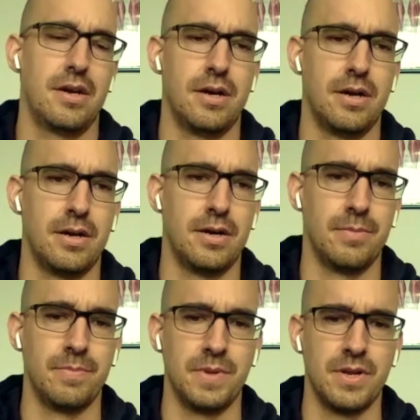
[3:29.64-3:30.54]

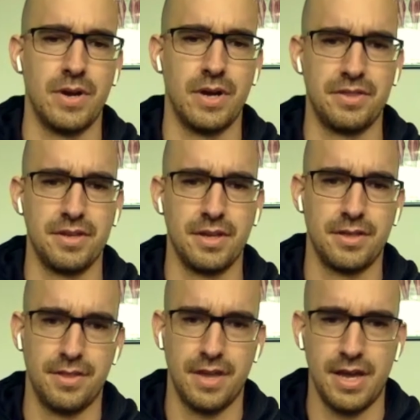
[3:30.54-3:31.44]
I
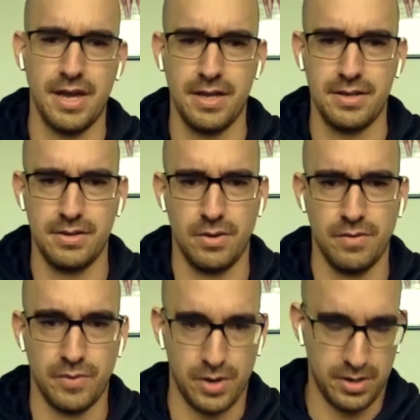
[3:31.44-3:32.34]
think that
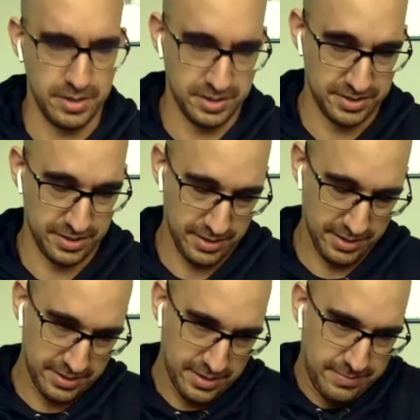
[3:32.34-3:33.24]
overall it's
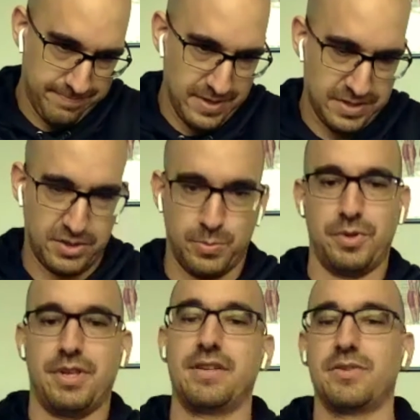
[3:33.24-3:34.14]
a
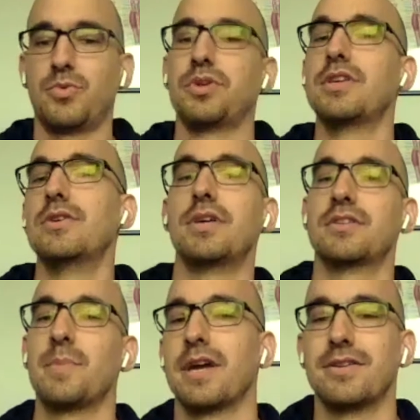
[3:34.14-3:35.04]
sport that has a really
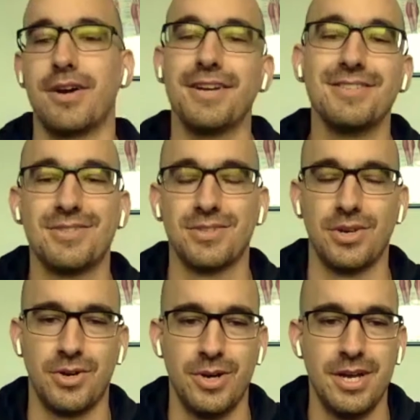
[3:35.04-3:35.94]
unique demand on it.
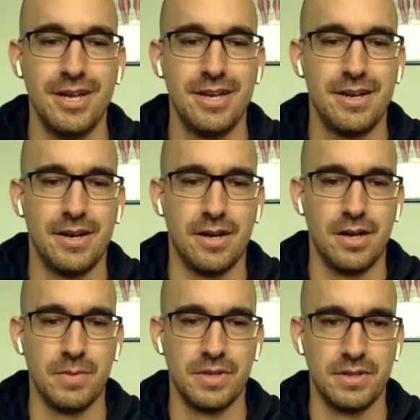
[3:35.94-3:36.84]
So,
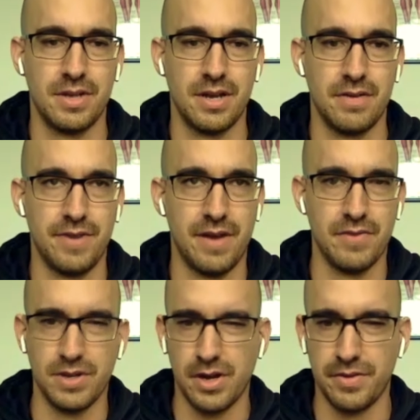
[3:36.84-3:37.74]
and kind of
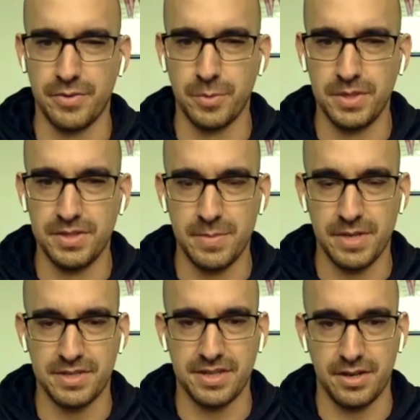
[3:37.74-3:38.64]
having gone through PT
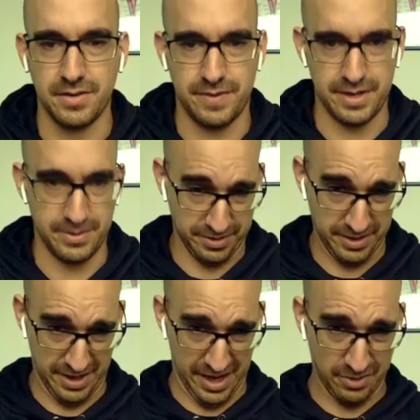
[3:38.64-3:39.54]
myself, I don't
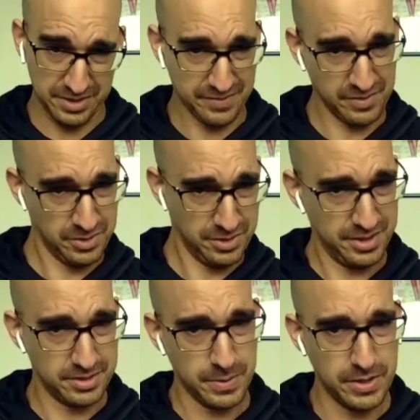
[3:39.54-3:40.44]
think I was ever
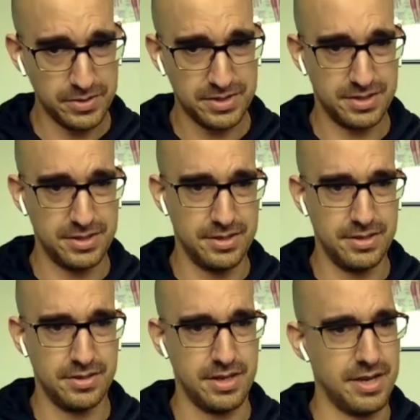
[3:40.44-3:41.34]
really exposed
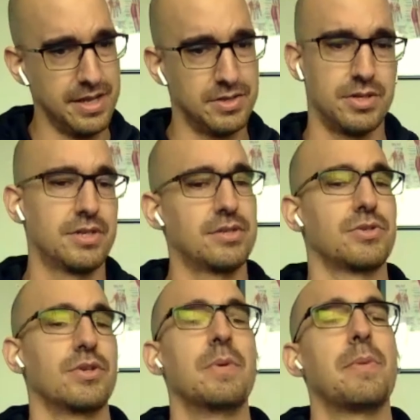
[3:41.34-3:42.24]
to kind of that
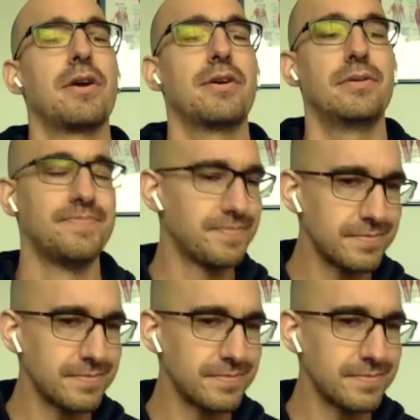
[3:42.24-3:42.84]
traditional treatment model.